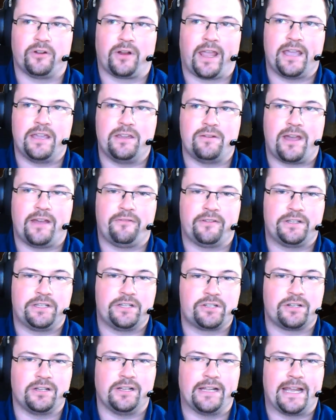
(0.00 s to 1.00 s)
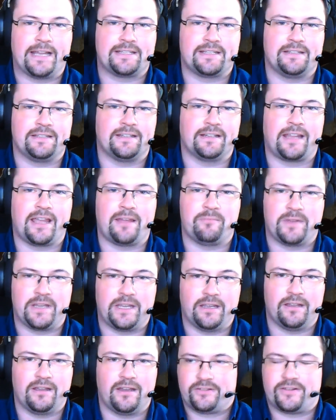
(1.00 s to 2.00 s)
okay, you have a digital asset that can
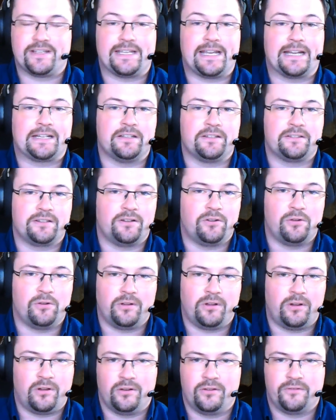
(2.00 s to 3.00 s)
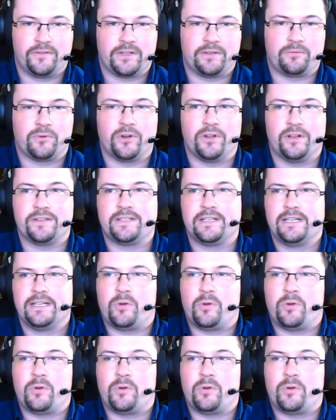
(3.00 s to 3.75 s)
be transacted all over the world